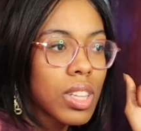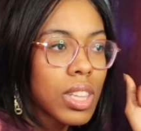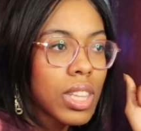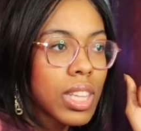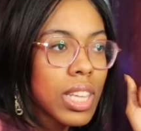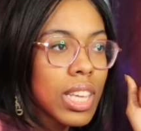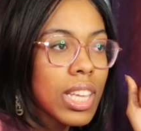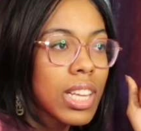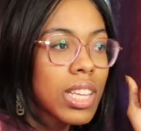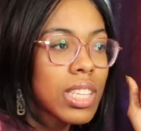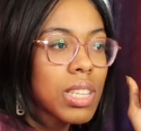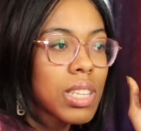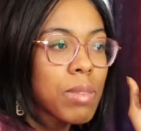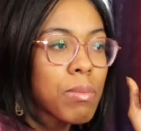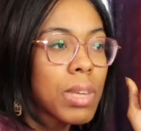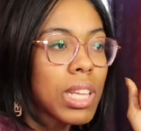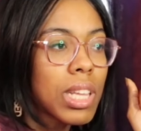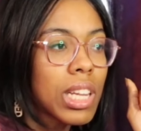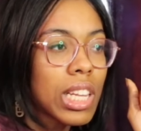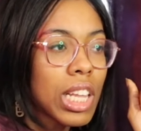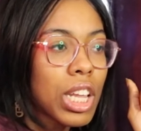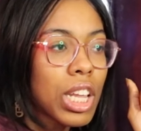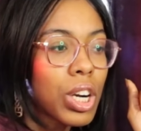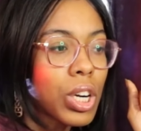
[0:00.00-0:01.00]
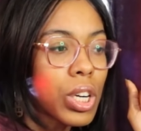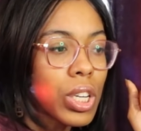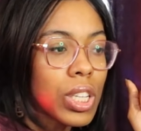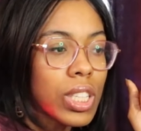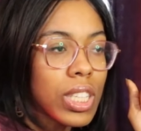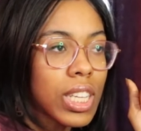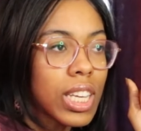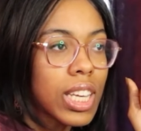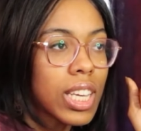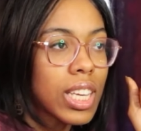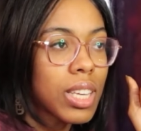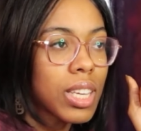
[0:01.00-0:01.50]
He doesn't mean
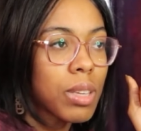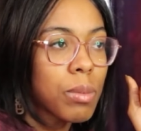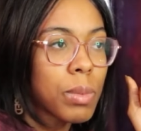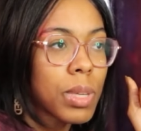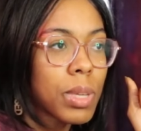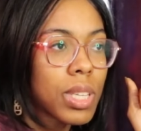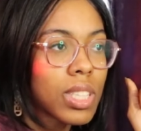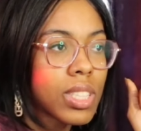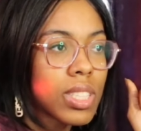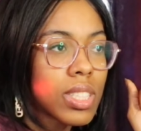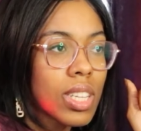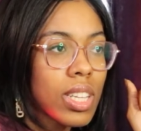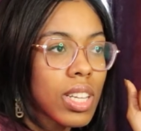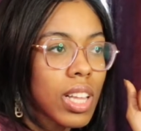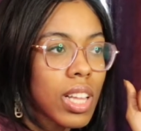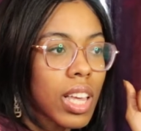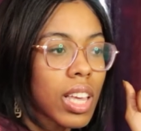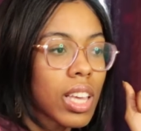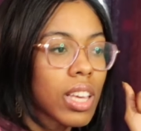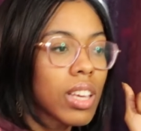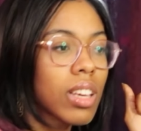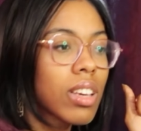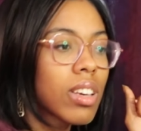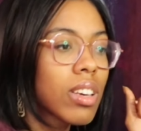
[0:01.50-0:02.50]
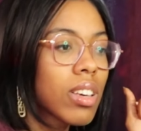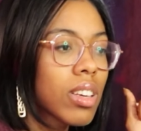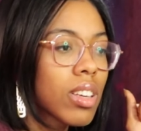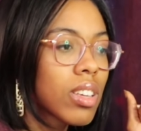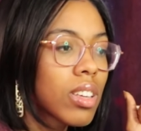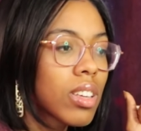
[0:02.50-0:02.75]
literally, he means it like.